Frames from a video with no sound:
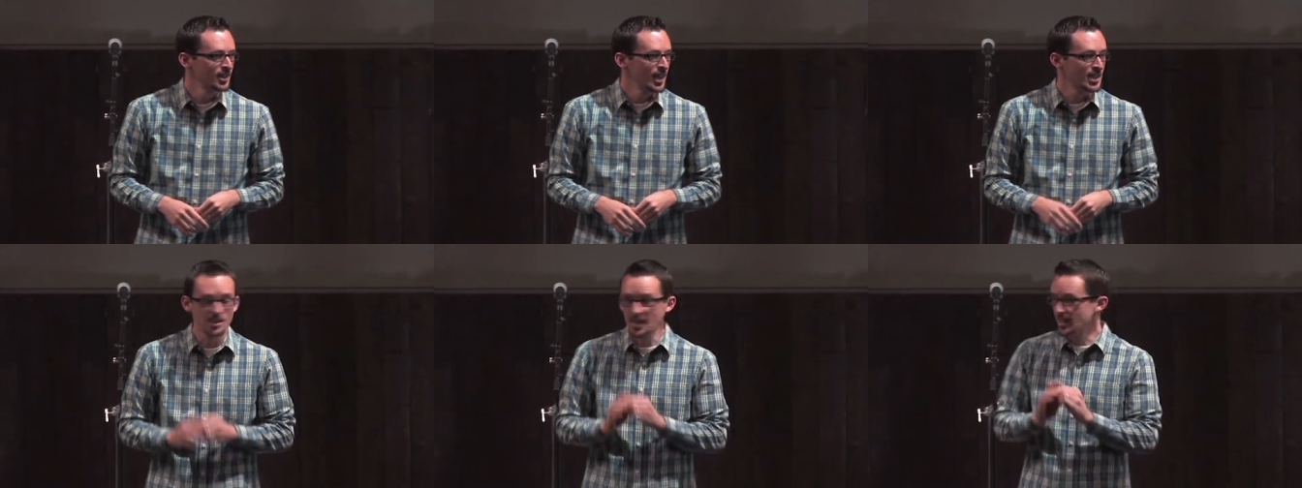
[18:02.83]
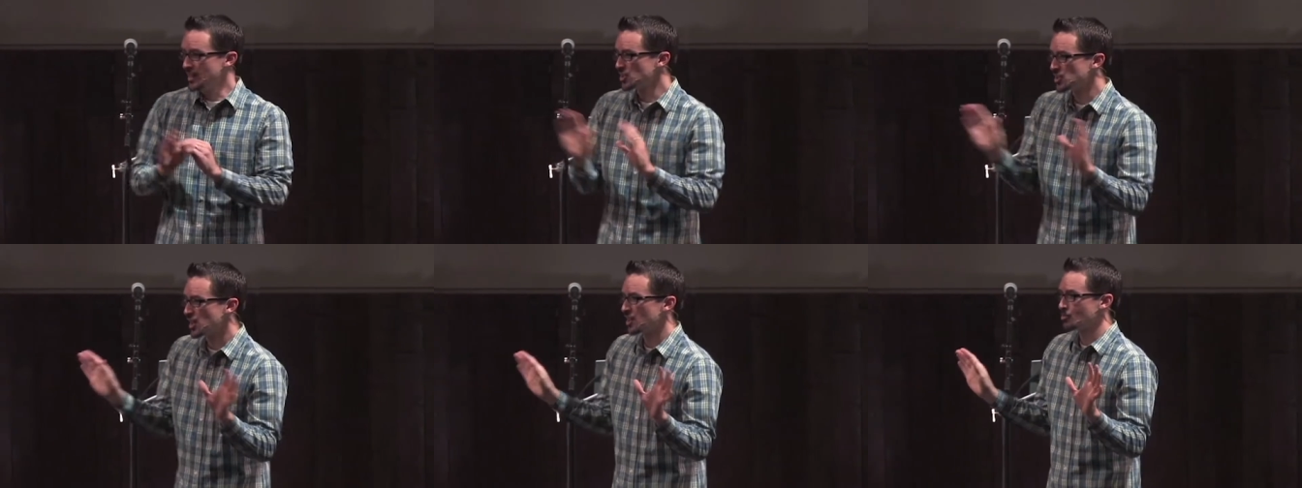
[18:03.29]
It's not
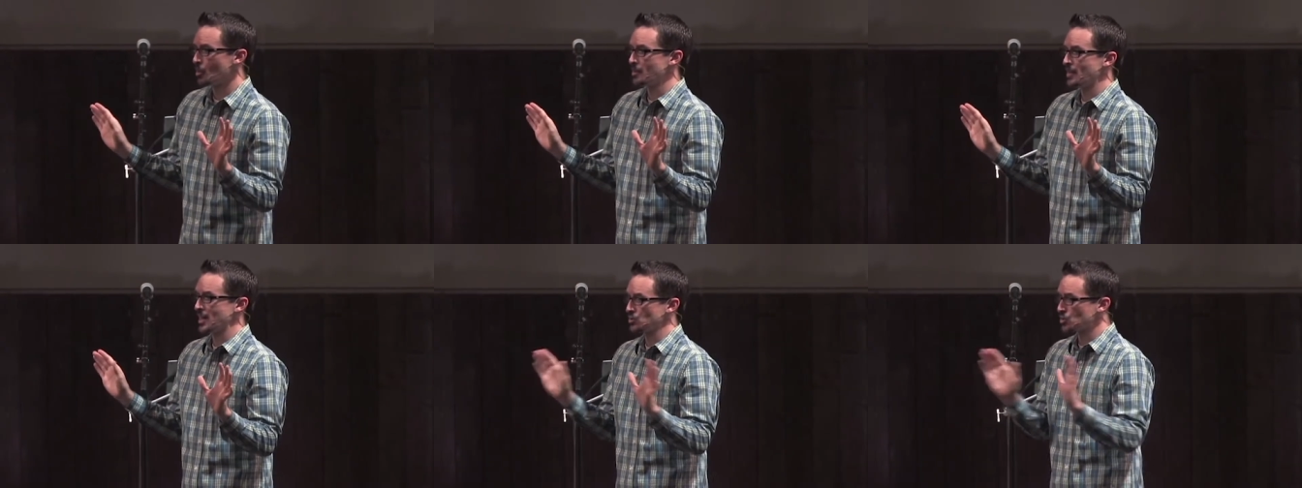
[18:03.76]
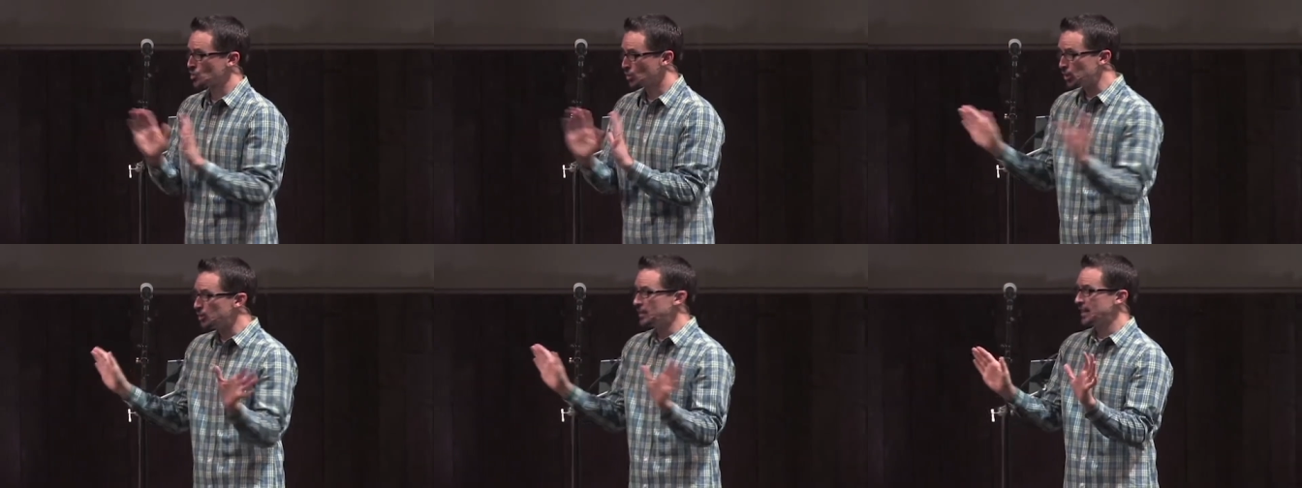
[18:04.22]
initiated by man.
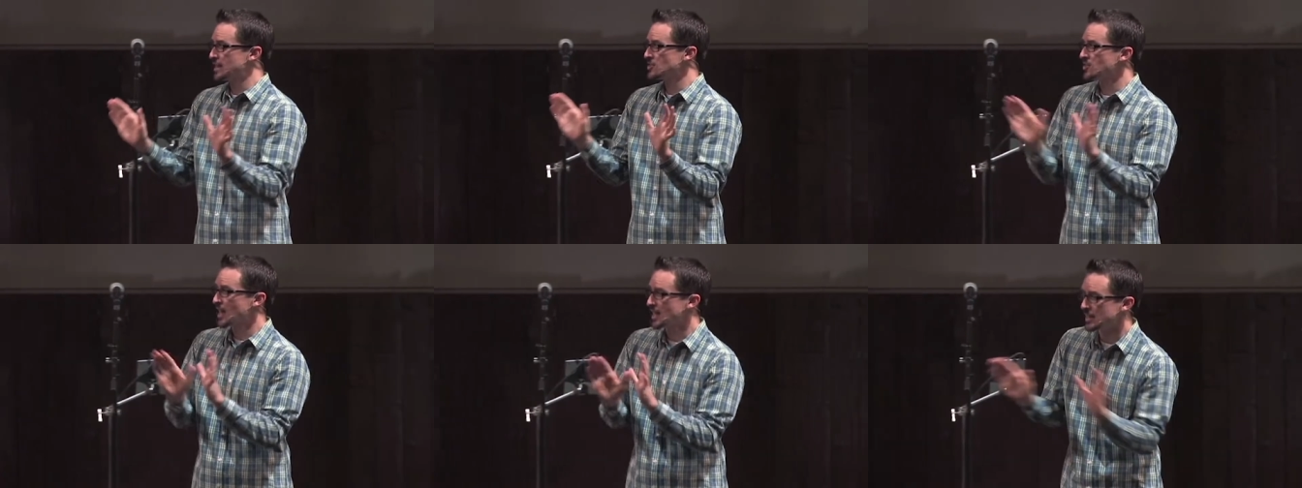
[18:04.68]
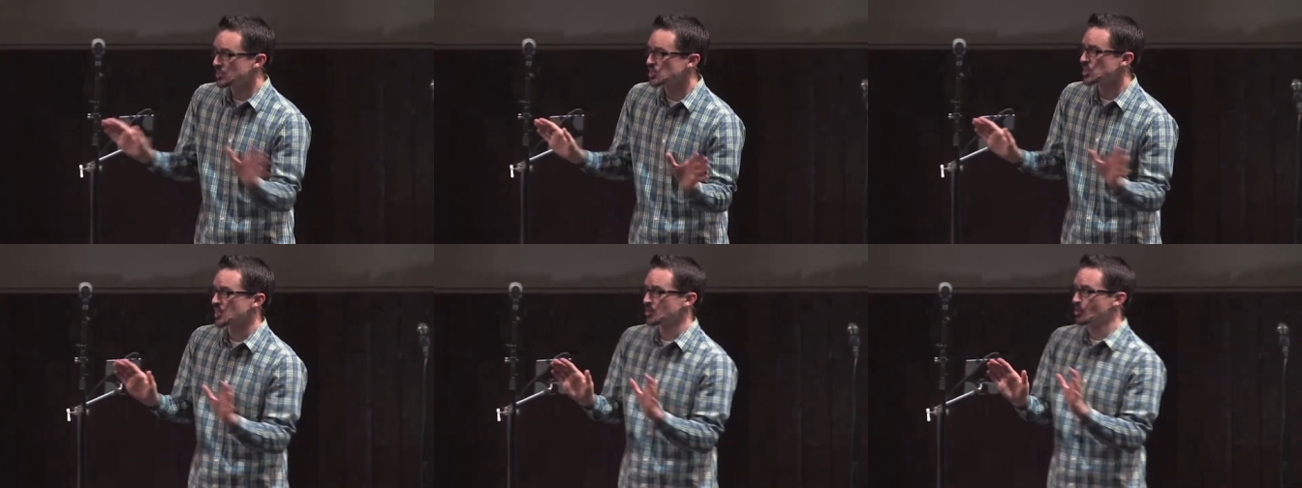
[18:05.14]
Scrutiny is not
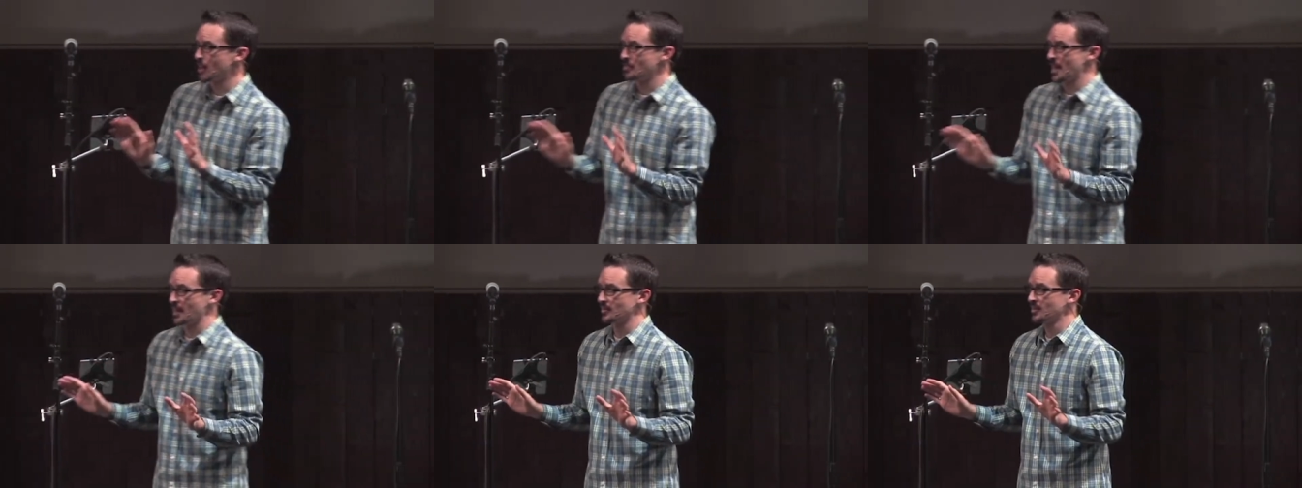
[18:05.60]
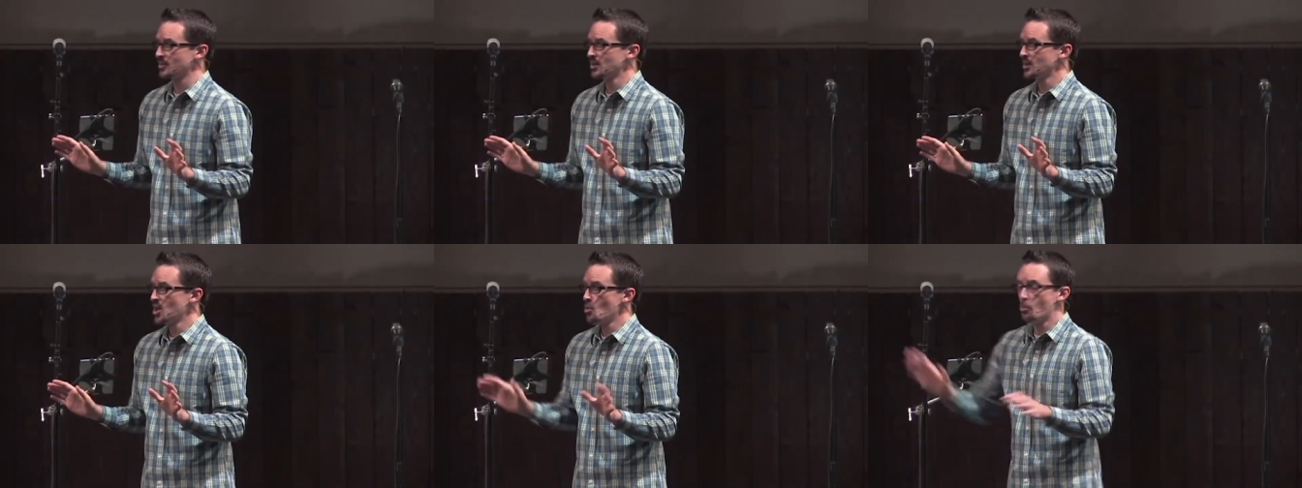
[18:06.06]
initiated by man.
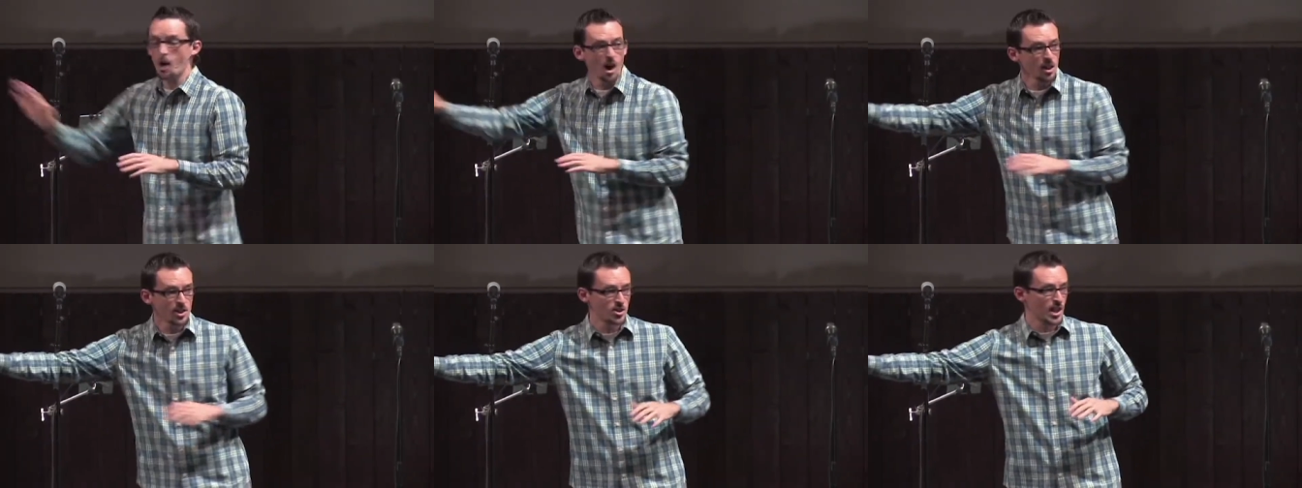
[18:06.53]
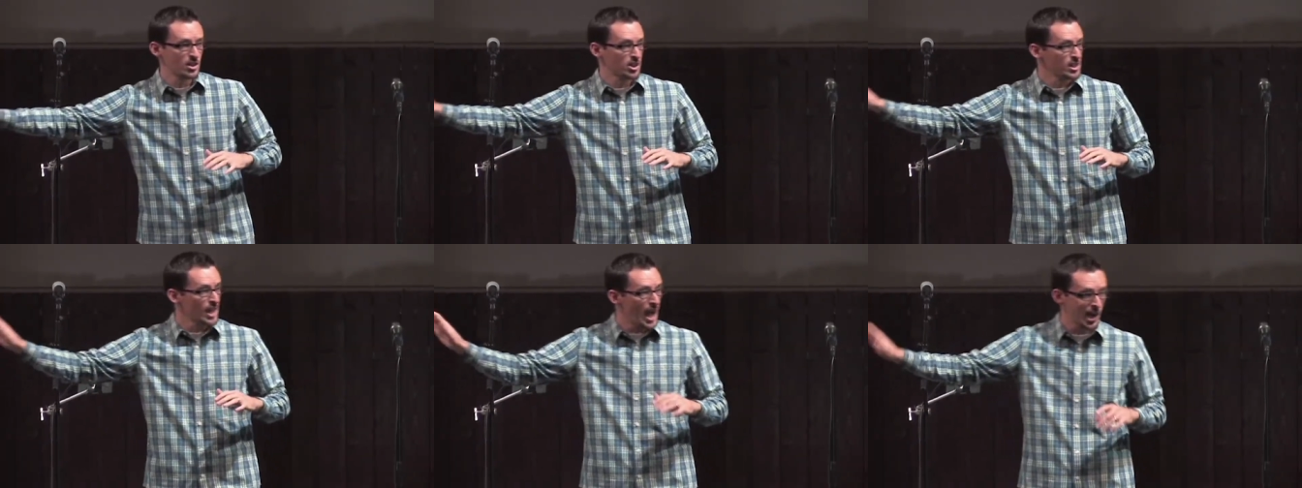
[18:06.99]
Paul is
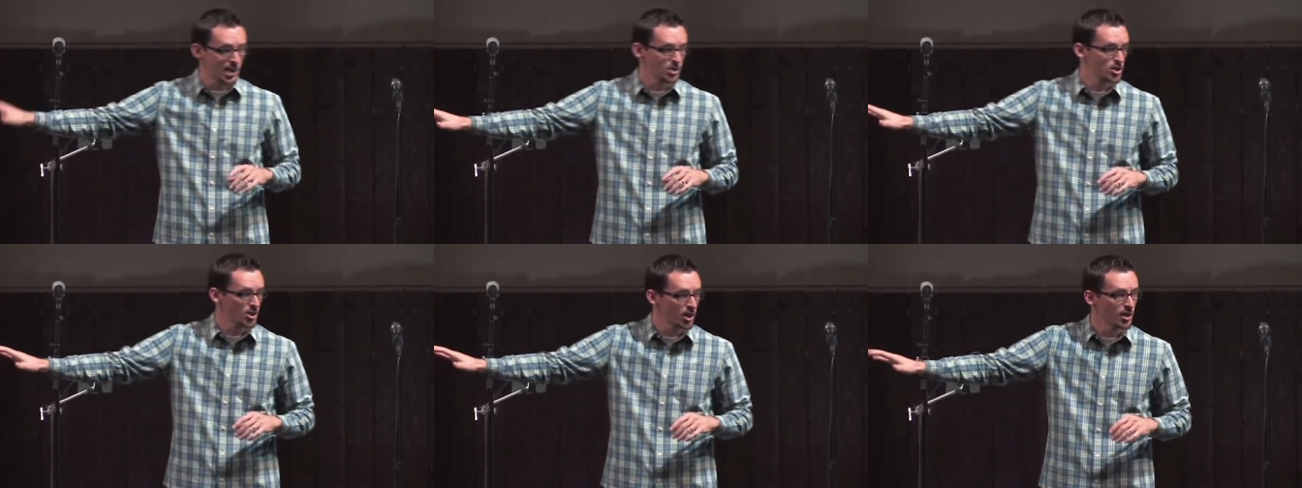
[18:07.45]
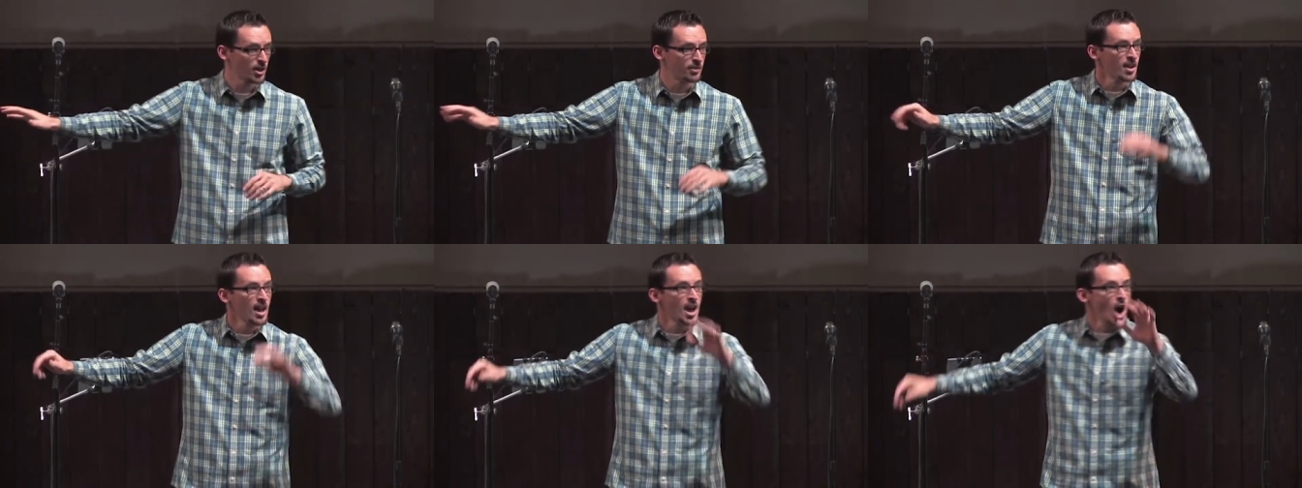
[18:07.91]
actually not concerned of